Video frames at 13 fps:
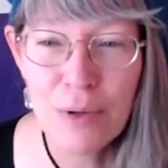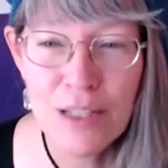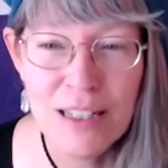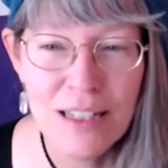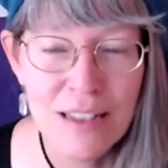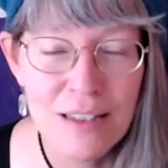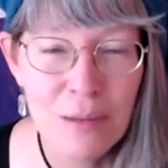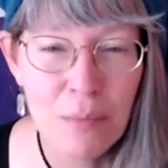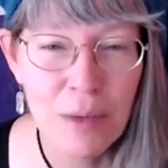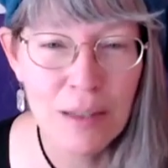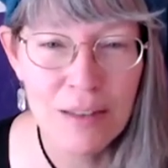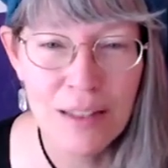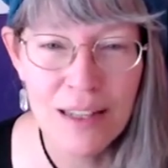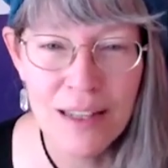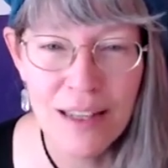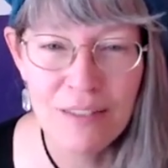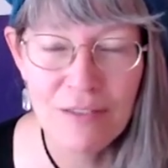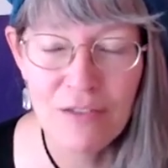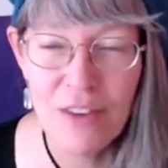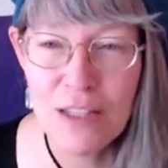unpredictability
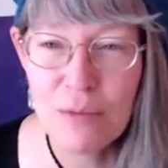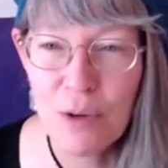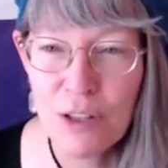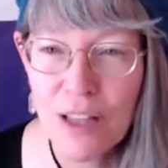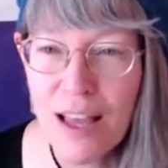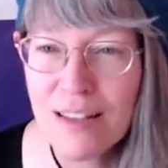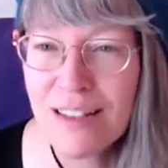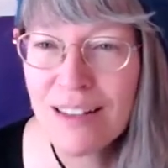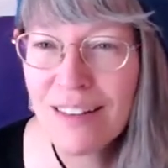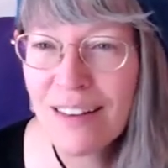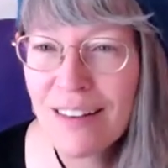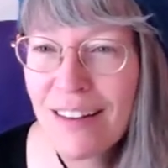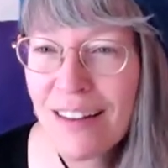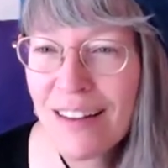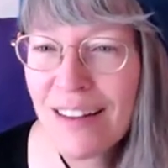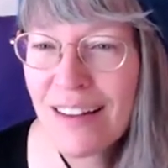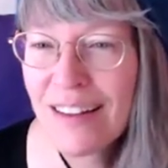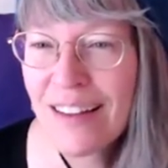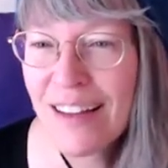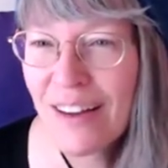in Facebook land.
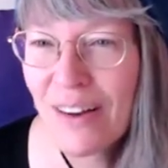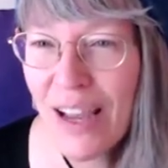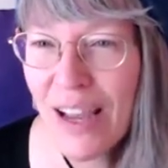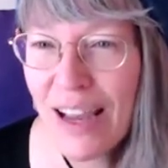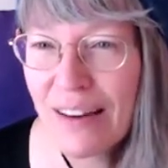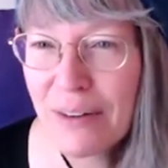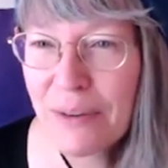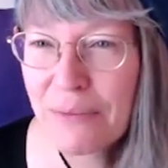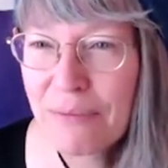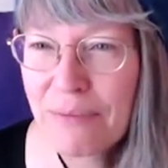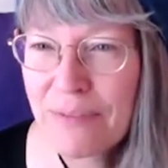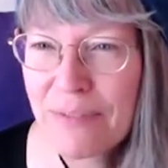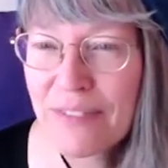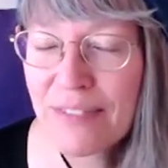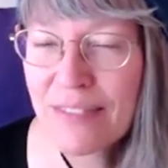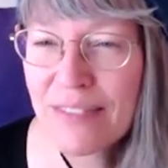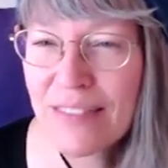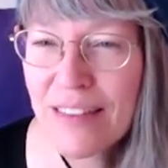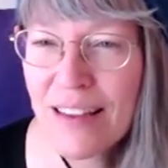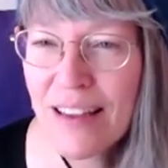Okay.
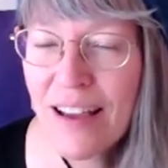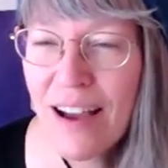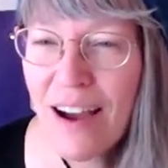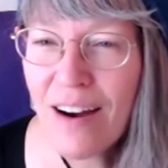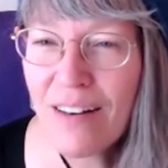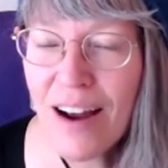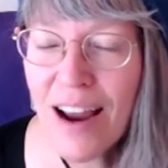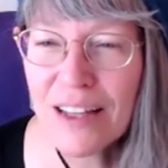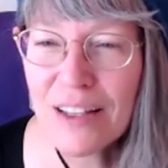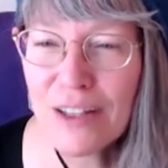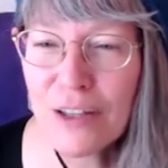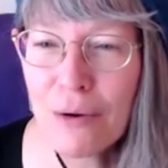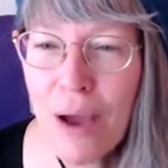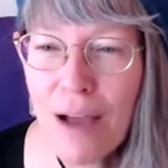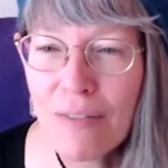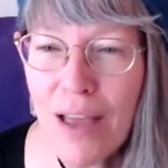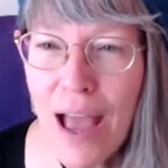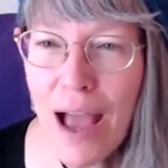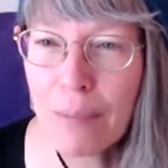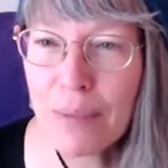All right. You have
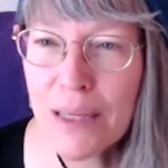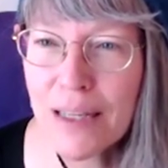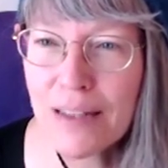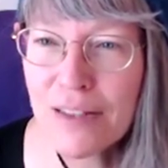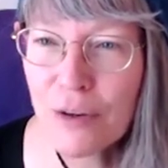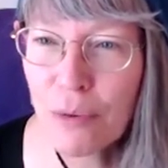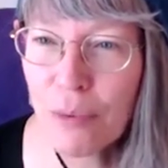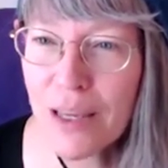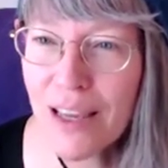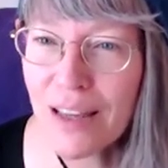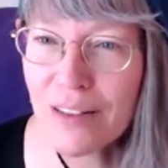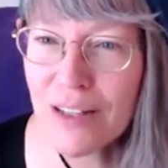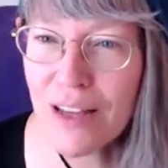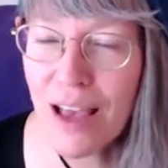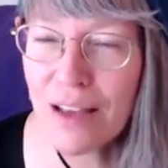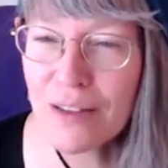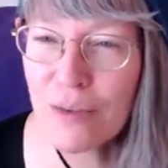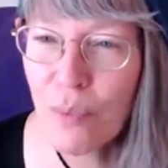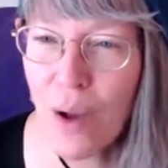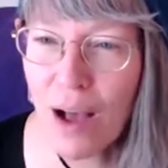a happy Easter weekend
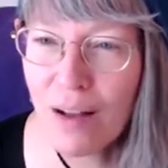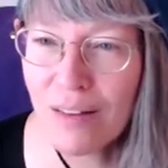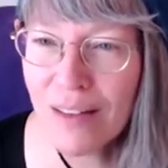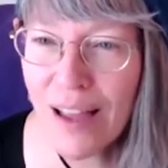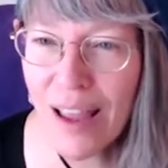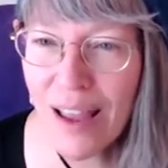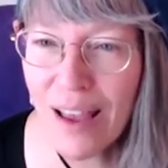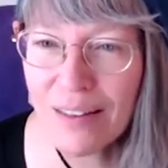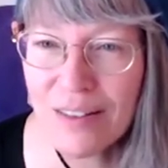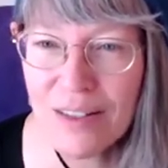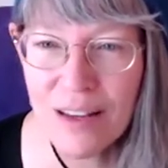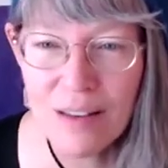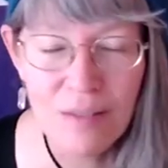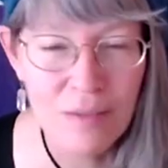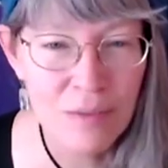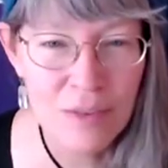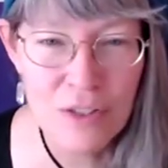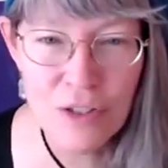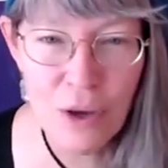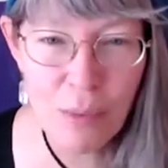as well, and
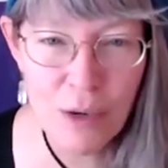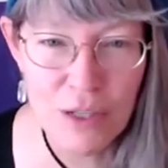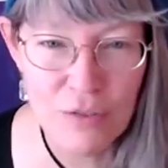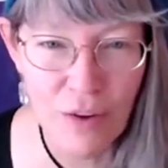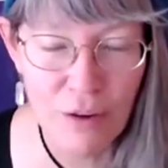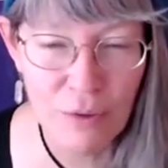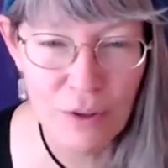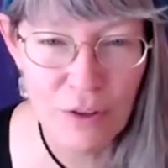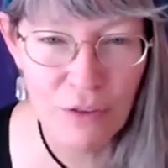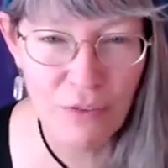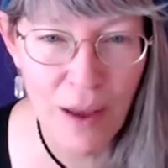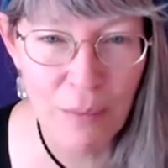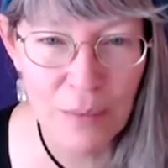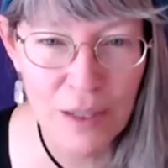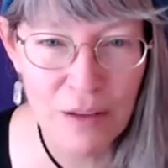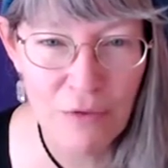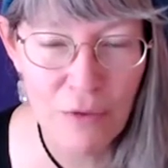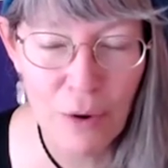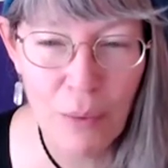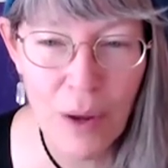so much fun with your
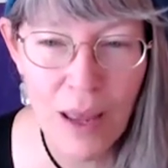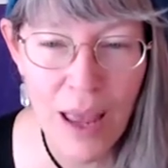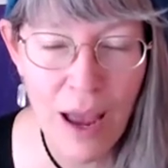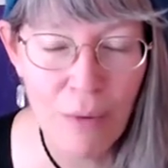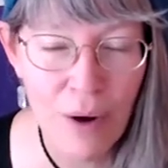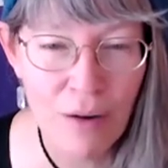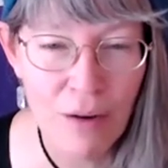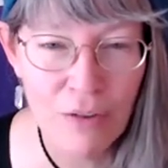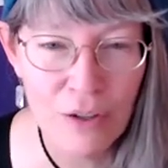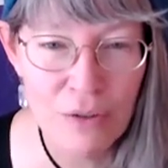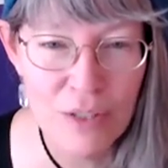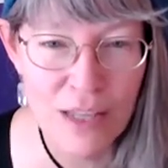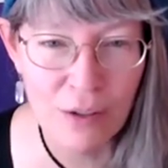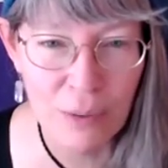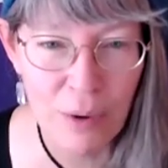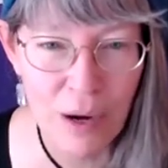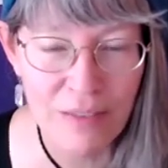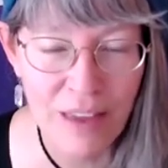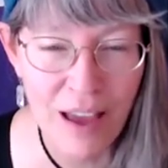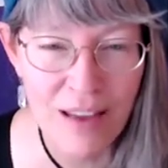family for however you
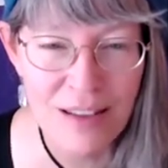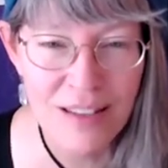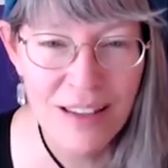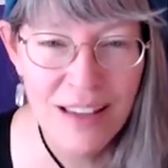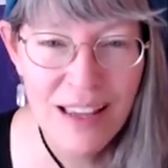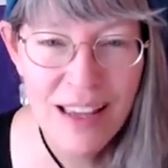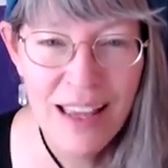celebrate that.